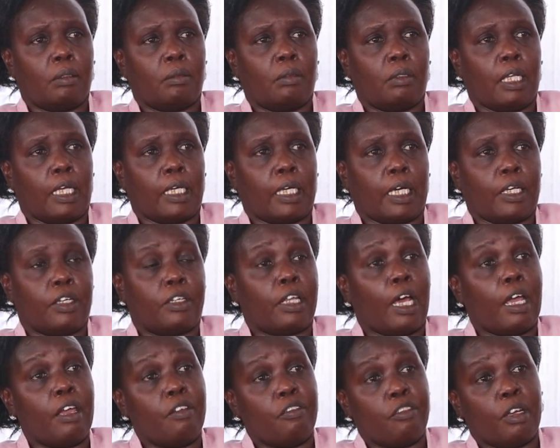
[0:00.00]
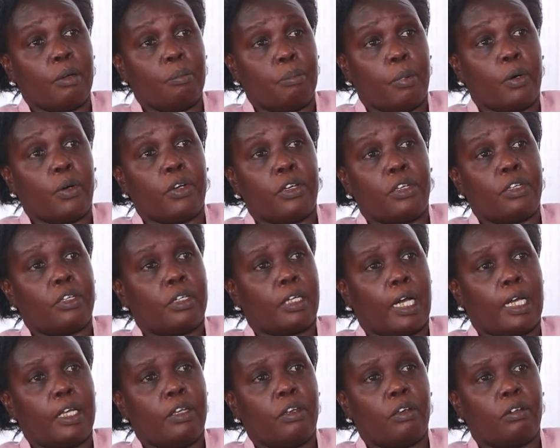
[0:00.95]
like a diving board
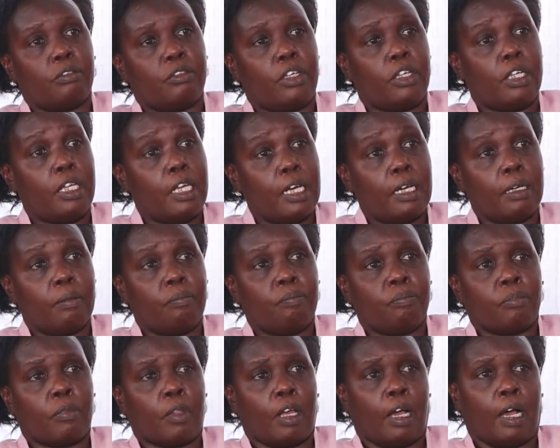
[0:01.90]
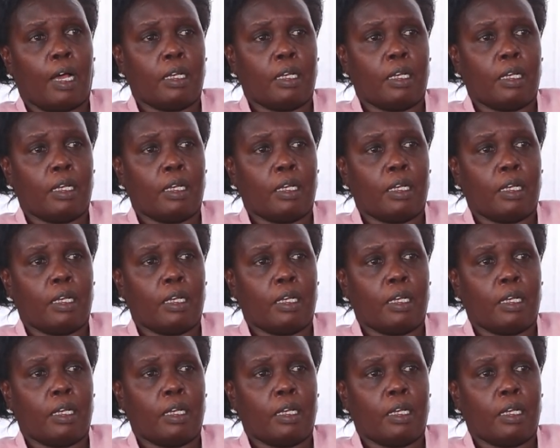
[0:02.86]
kind of year, mm-hmm.